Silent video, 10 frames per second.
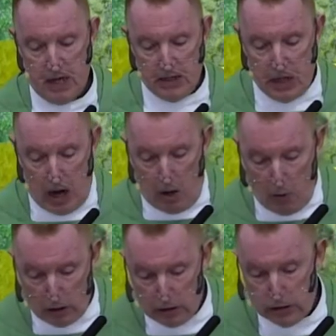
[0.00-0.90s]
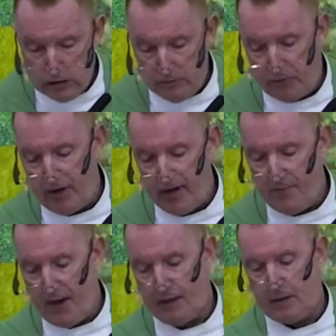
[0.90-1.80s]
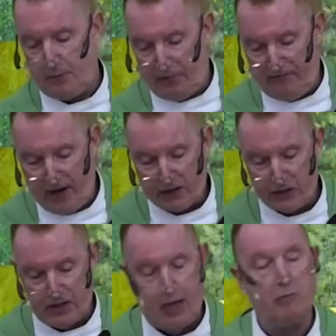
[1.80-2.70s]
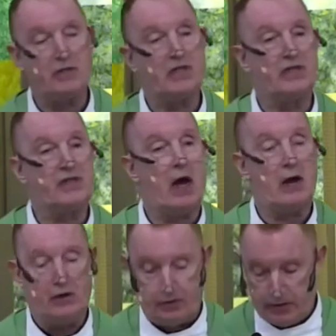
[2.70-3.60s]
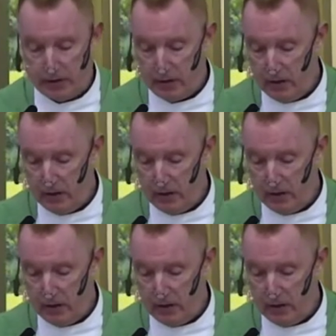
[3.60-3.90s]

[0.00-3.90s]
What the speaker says: Noah couldn't bring about the perfection that was desired,